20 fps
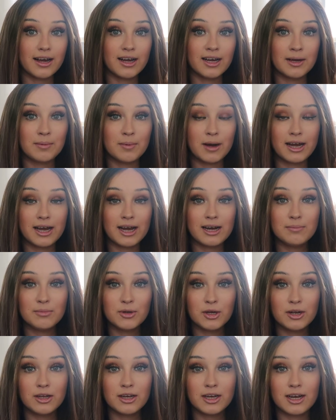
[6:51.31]
I
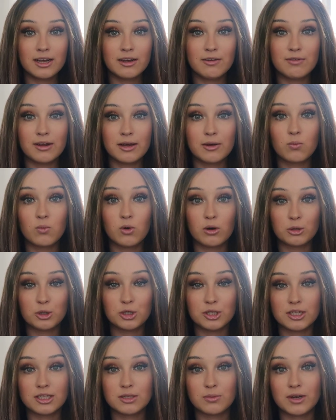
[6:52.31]
am gonna kind of like
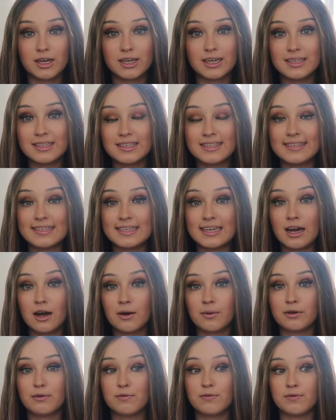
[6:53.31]
wash this wig and see
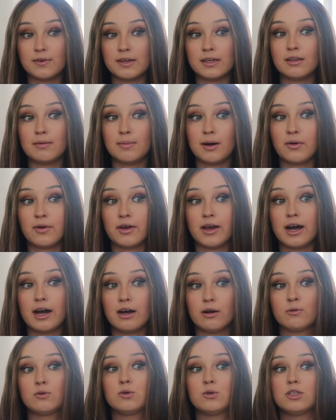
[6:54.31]
how I feel about it
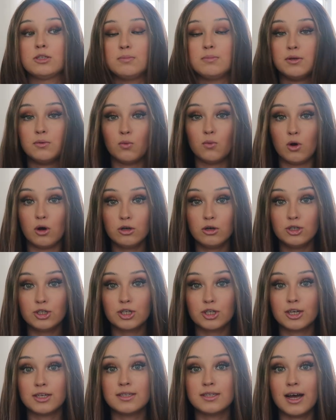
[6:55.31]
after it's been
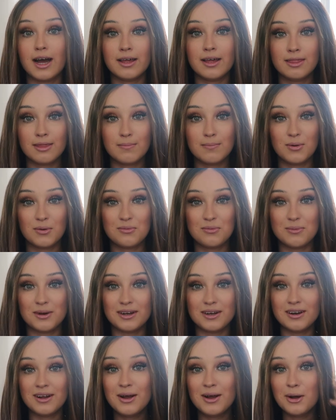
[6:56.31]
washed, because at the
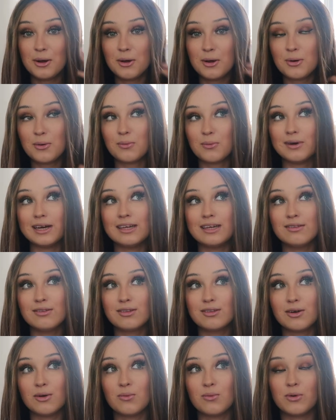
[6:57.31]
moment,
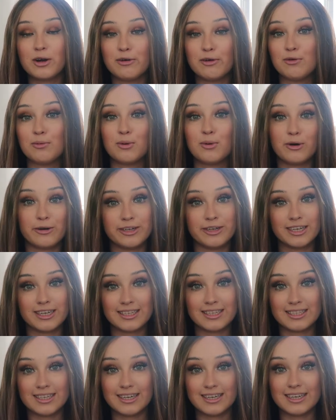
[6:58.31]
with whatever
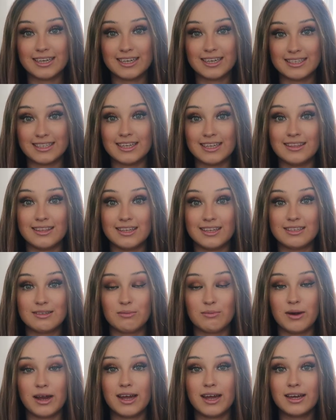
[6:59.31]
product is in
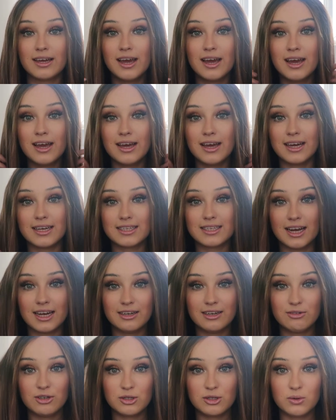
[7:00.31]
this wig, it's
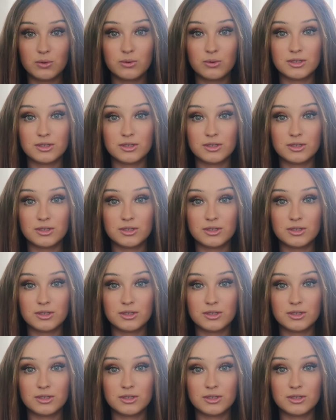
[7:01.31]
kind of just